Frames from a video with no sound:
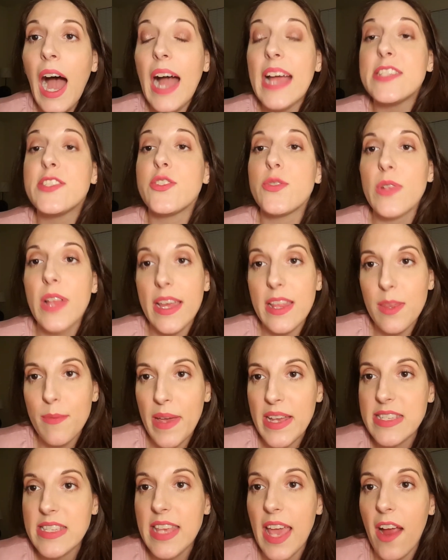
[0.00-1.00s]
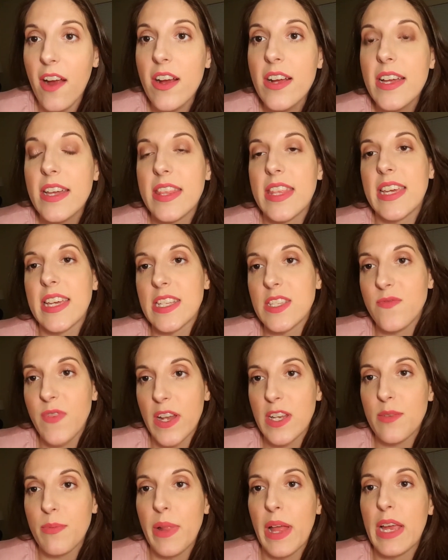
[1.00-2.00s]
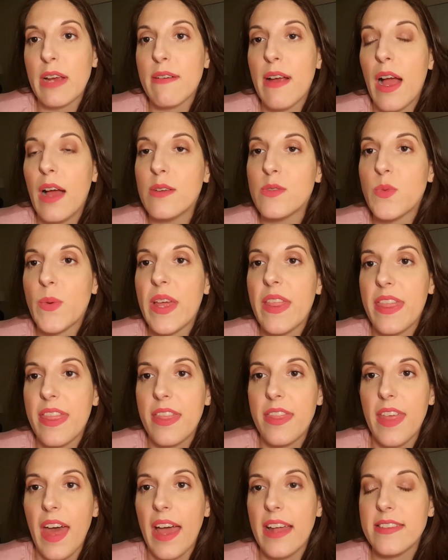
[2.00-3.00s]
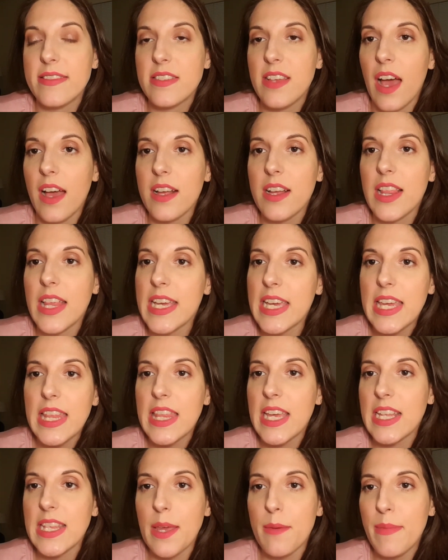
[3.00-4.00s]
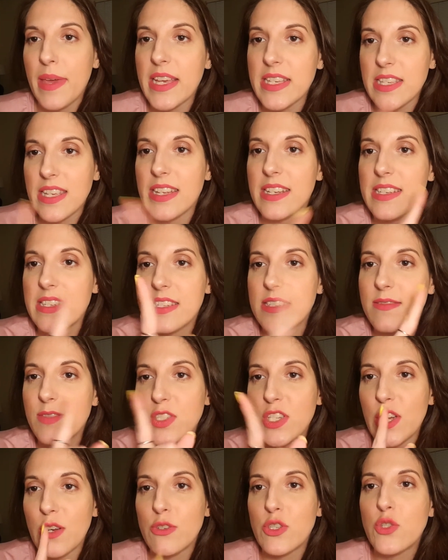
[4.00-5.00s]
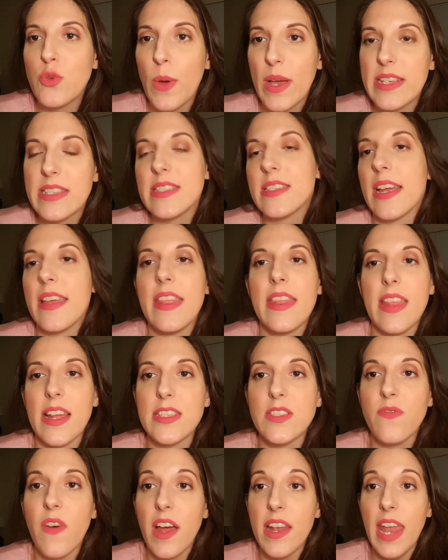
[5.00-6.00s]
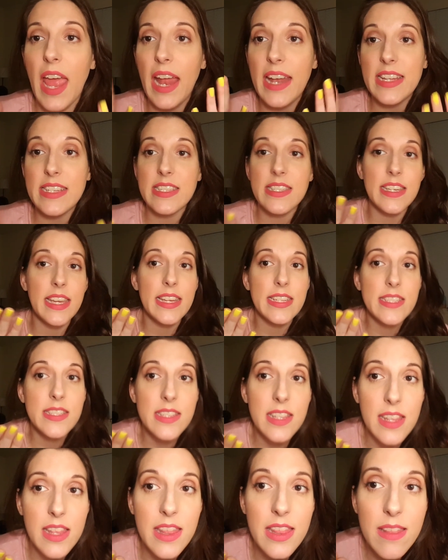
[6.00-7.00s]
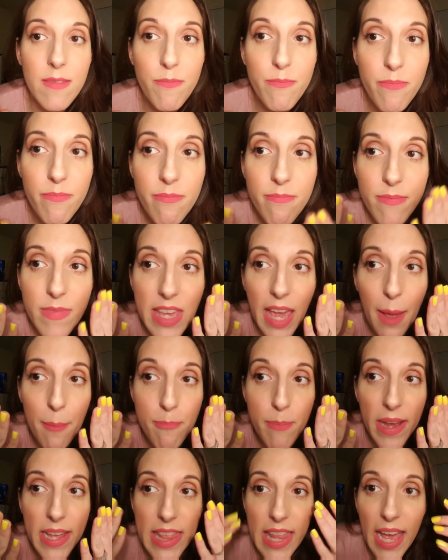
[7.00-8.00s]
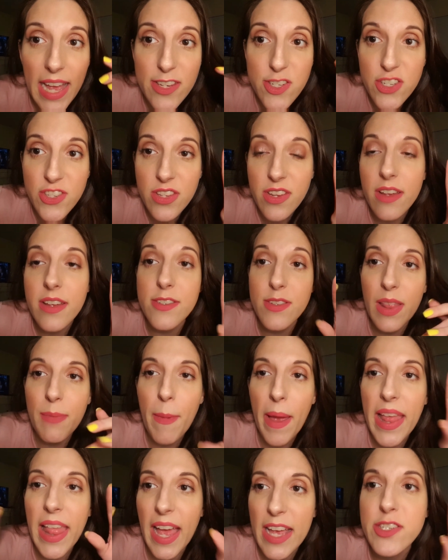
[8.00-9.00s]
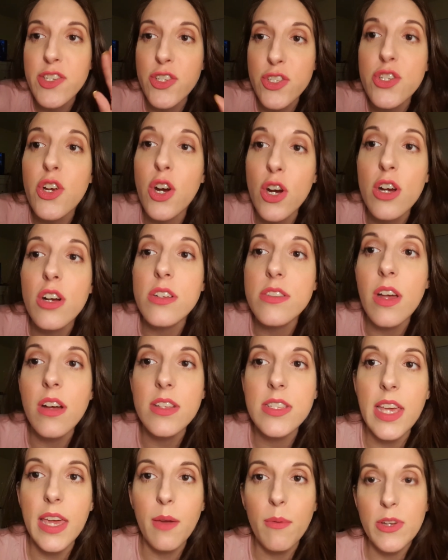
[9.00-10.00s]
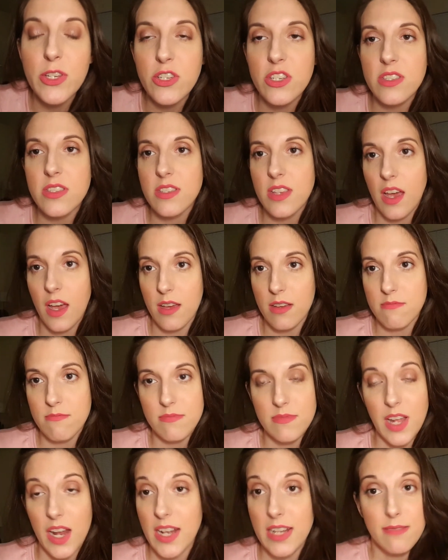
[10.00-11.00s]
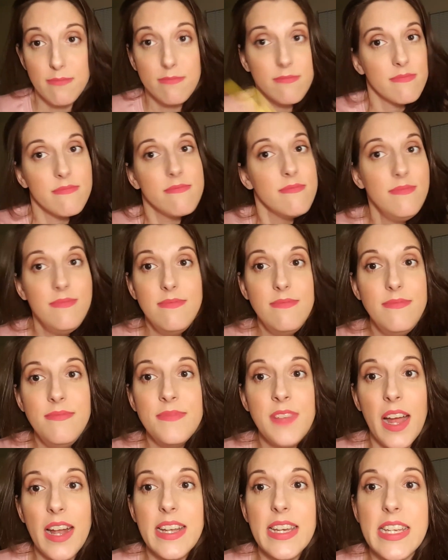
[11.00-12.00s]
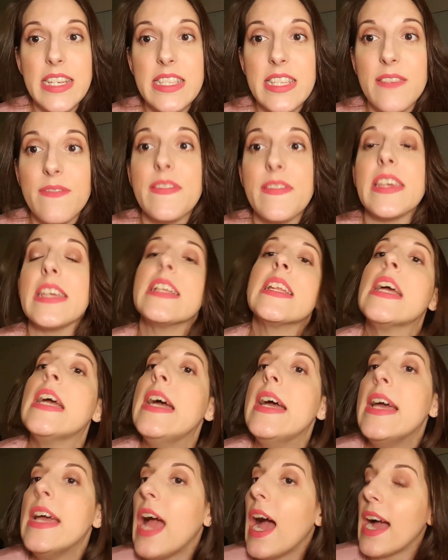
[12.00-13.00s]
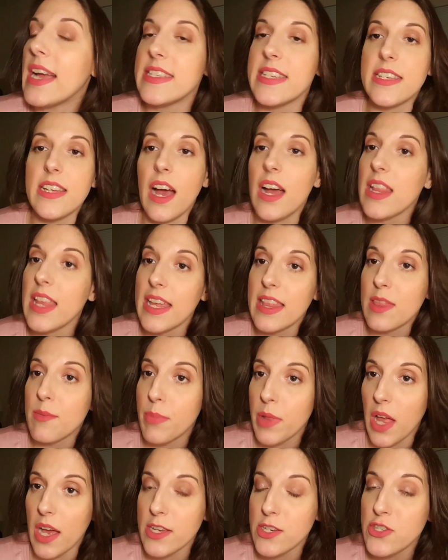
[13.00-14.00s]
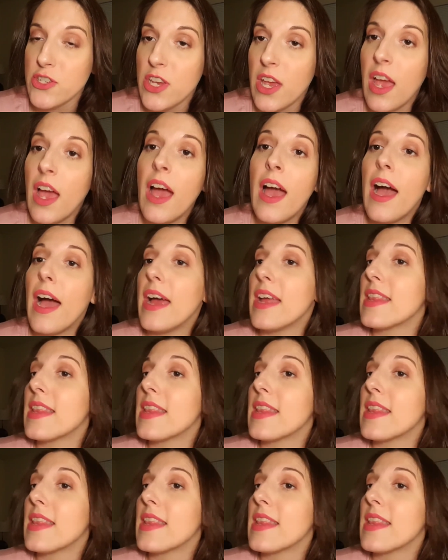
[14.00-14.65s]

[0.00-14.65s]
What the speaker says: I do like the mascara. I think it's fun to play around with that clicky thing that makes it, you know, twist. I think that's fun, and it's kept my lashes curled all day, which is not an easy feat. I did not like the blush. I